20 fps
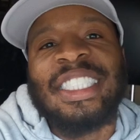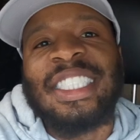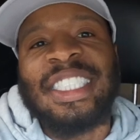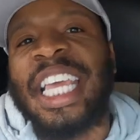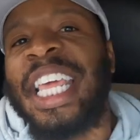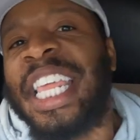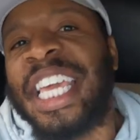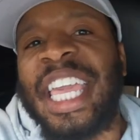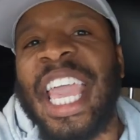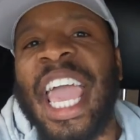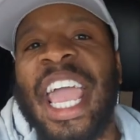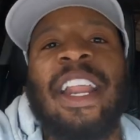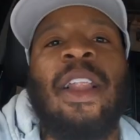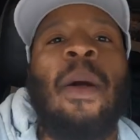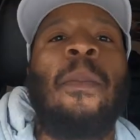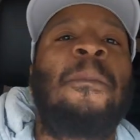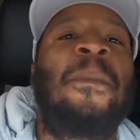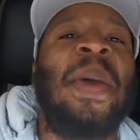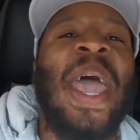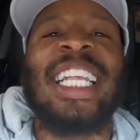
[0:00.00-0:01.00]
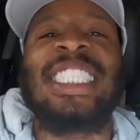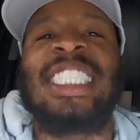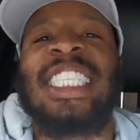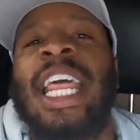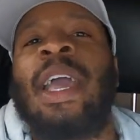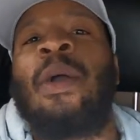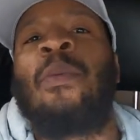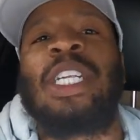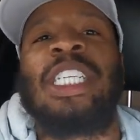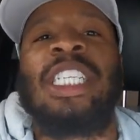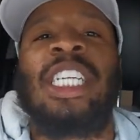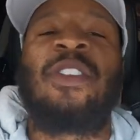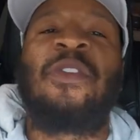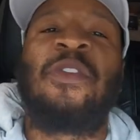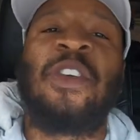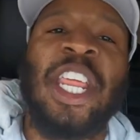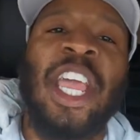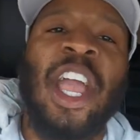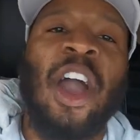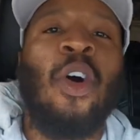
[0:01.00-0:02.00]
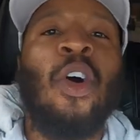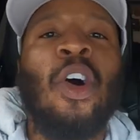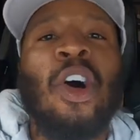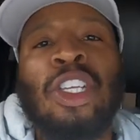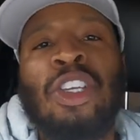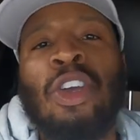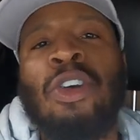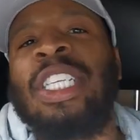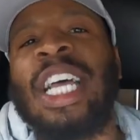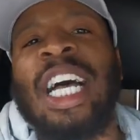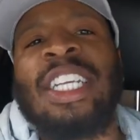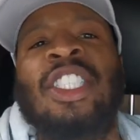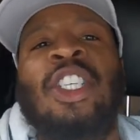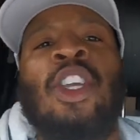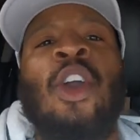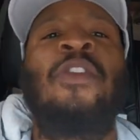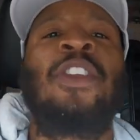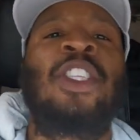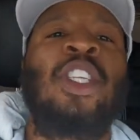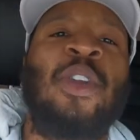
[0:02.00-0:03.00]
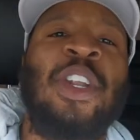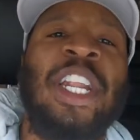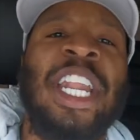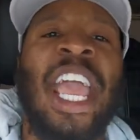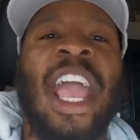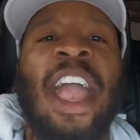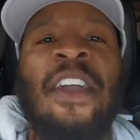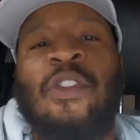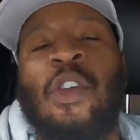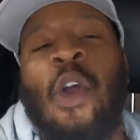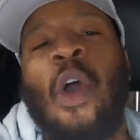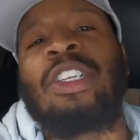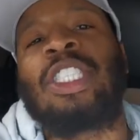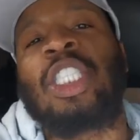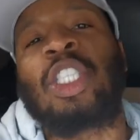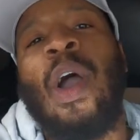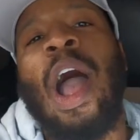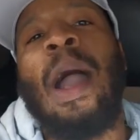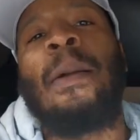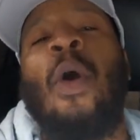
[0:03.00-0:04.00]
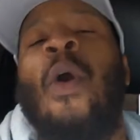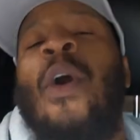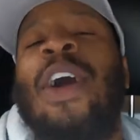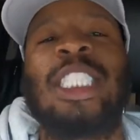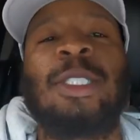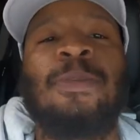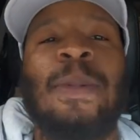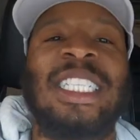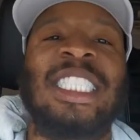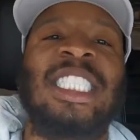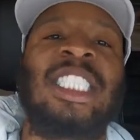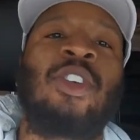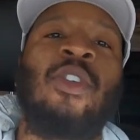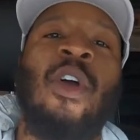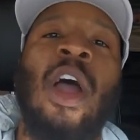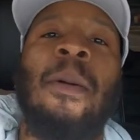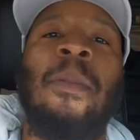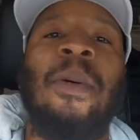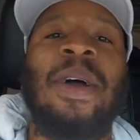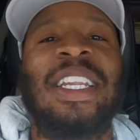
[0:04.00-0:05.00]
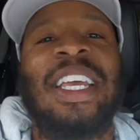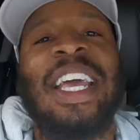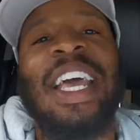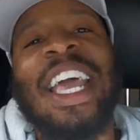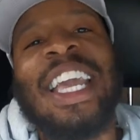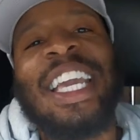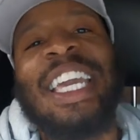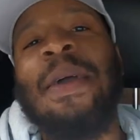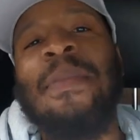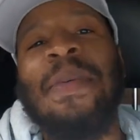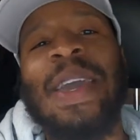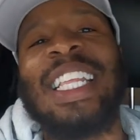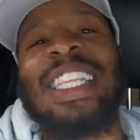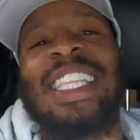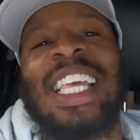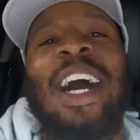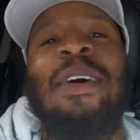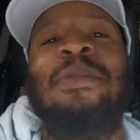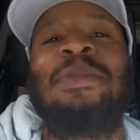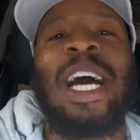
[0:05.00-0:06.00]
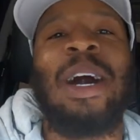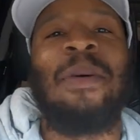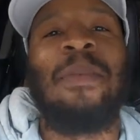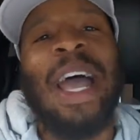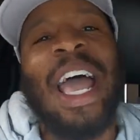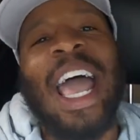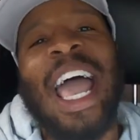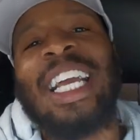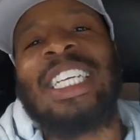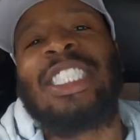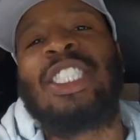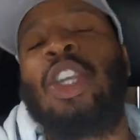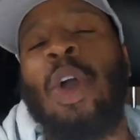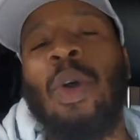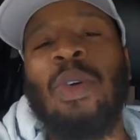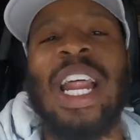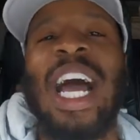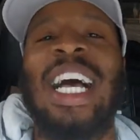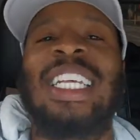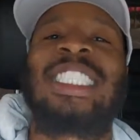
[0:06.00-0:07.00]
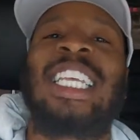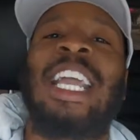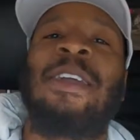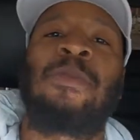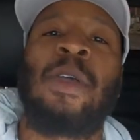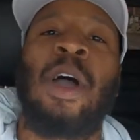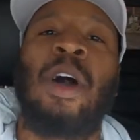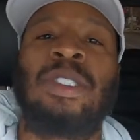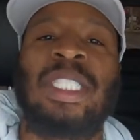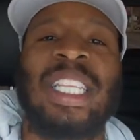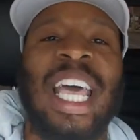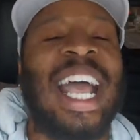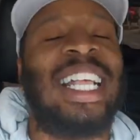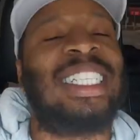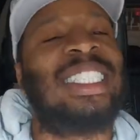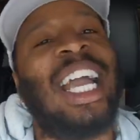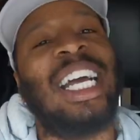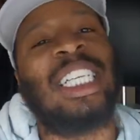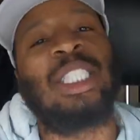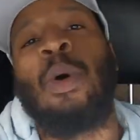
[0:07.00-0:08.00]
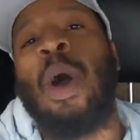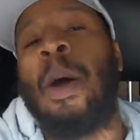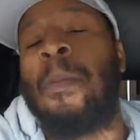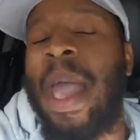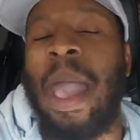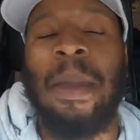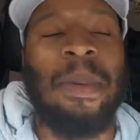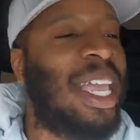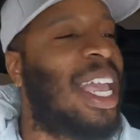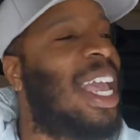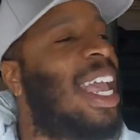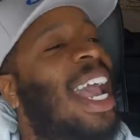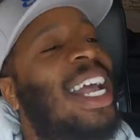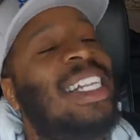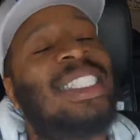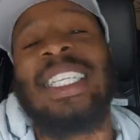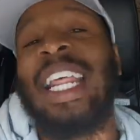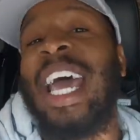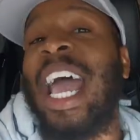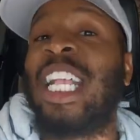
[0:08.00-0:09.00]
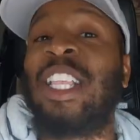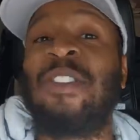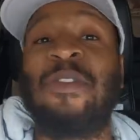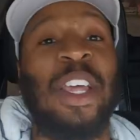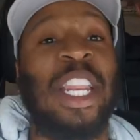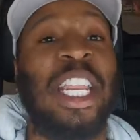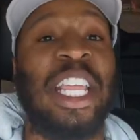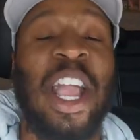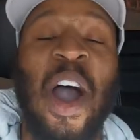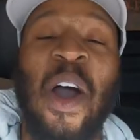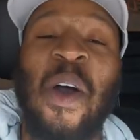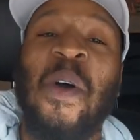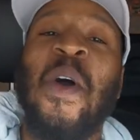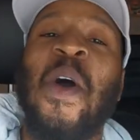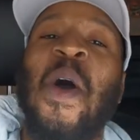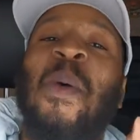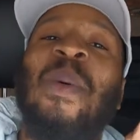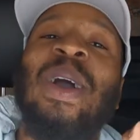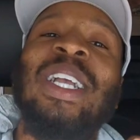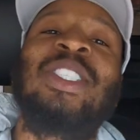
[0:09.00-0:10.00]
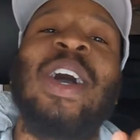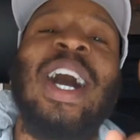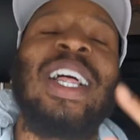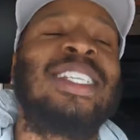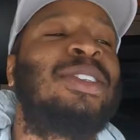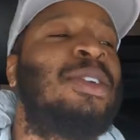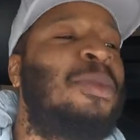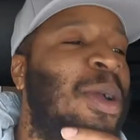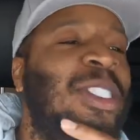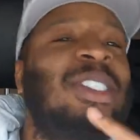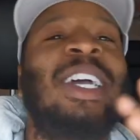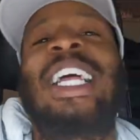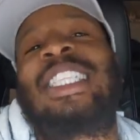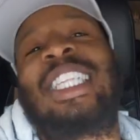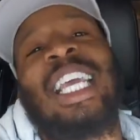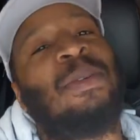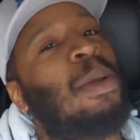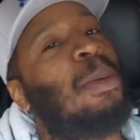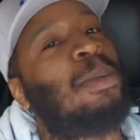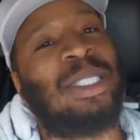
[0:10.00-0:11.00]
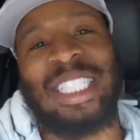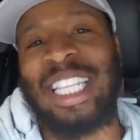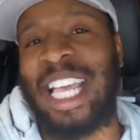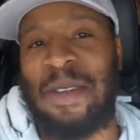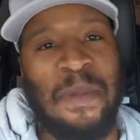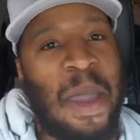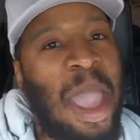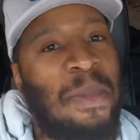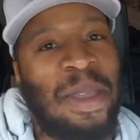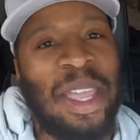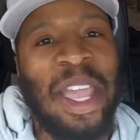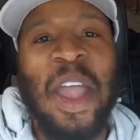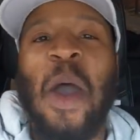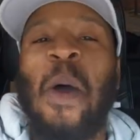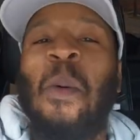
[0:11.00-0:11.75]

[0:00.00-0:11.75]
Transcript: It's DDK and I'm back today with another video. Huge out to you for tuning in. If you aren't subscribed, go ahead and smash the subscribe button. Give me a thumbs up and do not skip those ads. Guess what, baby? In today's video, we try to do, we try to think we was slick, baby.